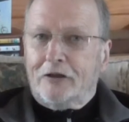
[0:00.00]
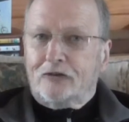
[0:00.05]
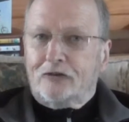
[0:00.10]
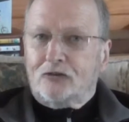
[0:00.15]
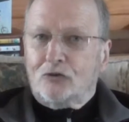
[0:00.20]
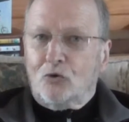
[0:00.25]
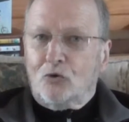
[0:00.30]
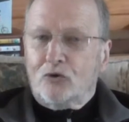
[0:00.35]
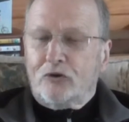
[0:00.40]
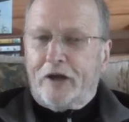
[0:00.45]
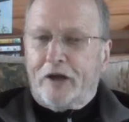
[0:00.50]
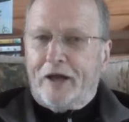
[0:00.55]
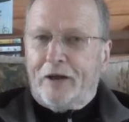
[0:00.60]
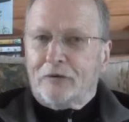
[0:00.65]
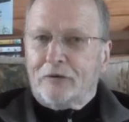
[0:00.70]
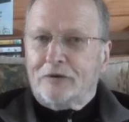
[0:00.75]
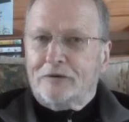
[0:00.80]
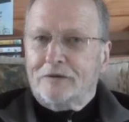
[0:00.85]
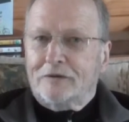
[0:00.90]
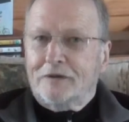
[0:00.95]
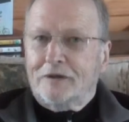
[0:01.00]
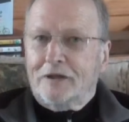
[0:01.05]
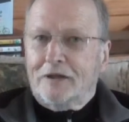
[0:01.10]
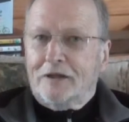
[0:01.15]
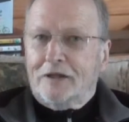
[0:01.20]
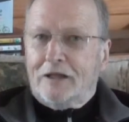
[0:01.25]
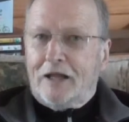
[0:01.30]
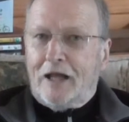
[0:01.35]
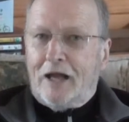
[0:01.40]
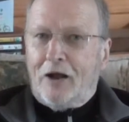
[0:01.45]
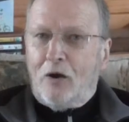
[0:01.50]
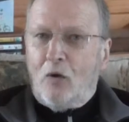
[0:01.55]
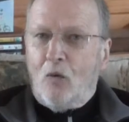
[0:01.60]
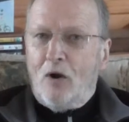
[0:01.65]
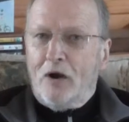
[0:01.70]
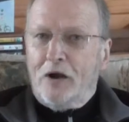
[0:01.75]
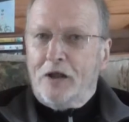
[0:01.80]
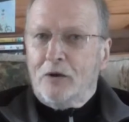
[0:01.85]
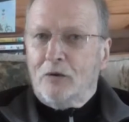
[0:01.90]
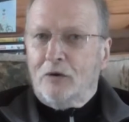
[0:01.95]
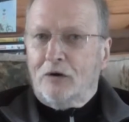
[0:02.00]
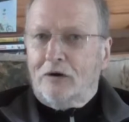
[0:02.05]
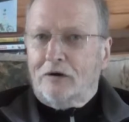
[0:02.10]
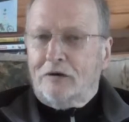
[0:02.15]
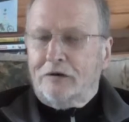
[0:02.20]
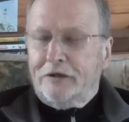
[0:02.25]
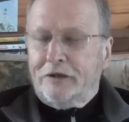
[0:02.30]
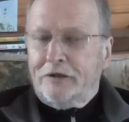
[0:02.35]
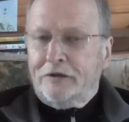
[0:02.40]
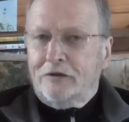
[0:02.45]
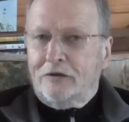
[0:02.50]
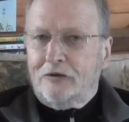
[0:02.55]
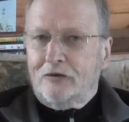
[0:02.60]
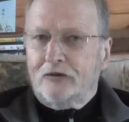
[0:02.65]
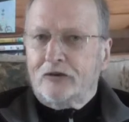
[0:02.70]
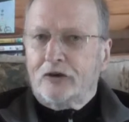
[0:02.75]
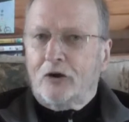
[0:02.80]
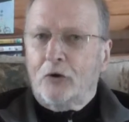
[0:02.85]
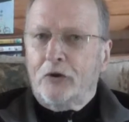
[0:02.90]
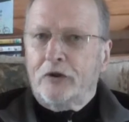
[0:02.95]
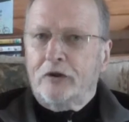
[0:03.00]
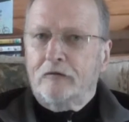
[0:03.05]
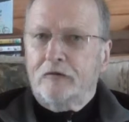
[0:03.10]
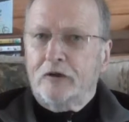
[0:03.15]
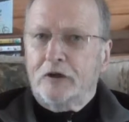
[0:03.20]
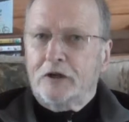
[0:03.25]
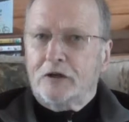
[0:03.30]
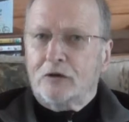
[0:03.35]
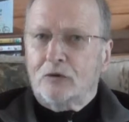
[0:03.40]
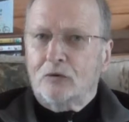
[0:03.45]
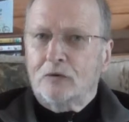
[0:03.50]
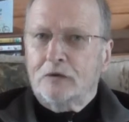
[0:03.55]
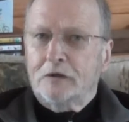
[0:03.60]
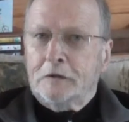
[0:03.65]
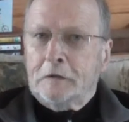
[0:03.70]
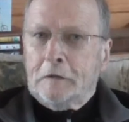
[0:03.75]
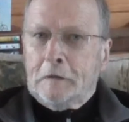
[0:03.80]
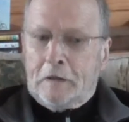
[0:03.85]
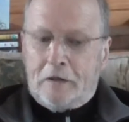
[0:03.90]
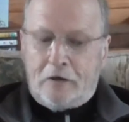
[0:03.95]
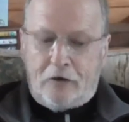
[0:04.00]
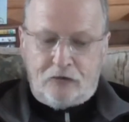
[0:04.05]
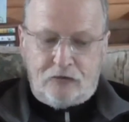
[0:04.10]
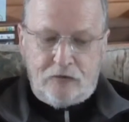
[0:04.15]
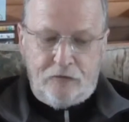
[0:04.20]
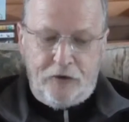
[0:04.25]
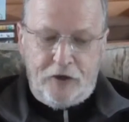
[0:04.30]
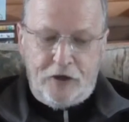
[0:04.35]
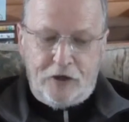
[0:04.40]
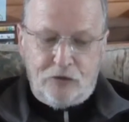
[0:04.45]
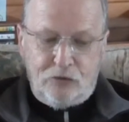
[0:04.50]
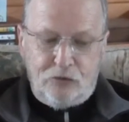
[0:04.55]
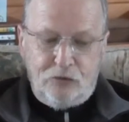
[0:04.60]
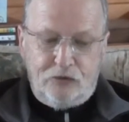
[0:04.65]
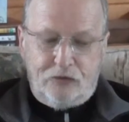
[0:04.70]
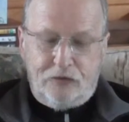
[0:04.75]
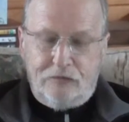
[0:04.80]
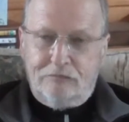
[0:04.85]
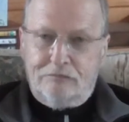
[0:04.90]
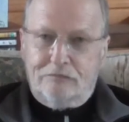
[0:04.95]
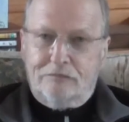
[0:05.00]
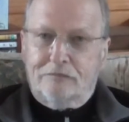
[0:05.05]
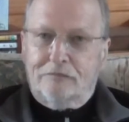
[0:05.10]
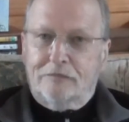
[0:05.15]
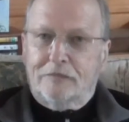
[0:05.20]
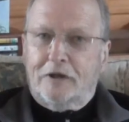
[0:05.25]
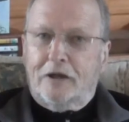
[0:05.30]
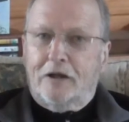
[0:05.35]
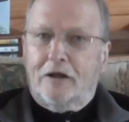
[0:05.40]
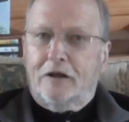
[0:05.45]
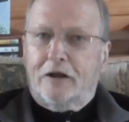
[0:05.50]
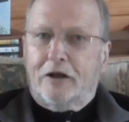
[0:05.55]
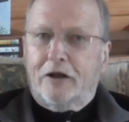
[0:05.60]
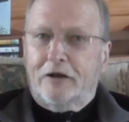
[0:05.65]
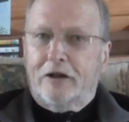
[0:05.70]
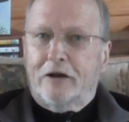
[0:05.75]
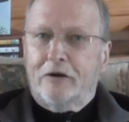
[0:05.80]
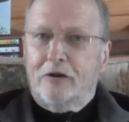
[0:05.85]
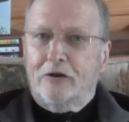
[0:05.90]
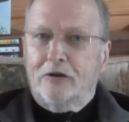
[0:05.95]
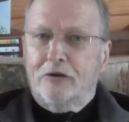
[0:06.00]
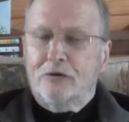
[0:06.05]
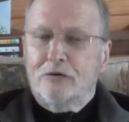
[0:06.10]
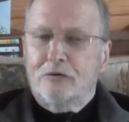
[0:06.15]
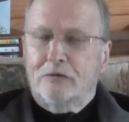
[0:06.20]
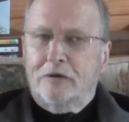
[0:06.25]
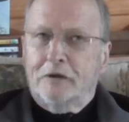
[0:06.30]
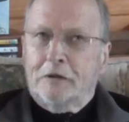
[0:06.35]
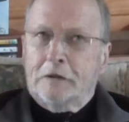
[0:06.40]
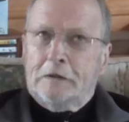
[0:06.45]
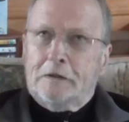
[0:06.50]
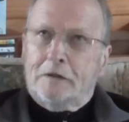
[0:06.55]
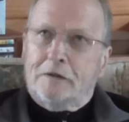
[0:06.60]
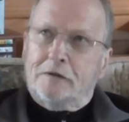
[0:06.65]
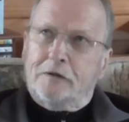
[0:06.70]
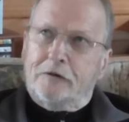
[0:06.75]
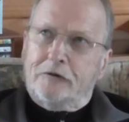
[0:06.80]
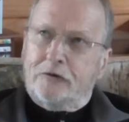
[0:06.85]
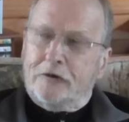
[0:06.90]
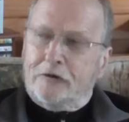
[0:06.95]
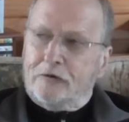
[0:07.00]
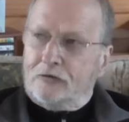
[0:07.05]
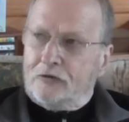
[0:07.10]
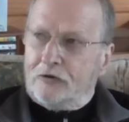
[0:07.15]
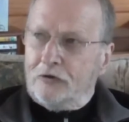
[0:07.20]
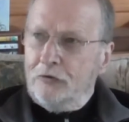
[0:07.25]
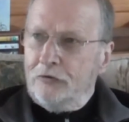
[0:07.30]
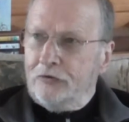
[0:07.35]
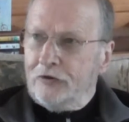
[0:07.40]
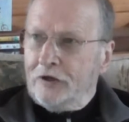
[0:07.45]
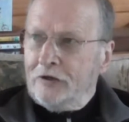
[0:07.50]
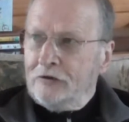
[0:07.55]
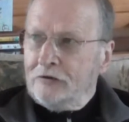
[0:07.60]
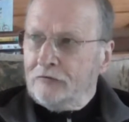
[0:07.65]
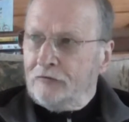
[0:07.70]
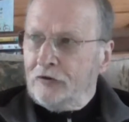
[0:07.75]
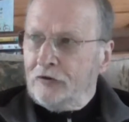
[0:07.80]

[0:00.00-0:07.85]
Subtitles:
sort out how well you are in controlling your vehicle, because the vehicles can only do, is it 2 things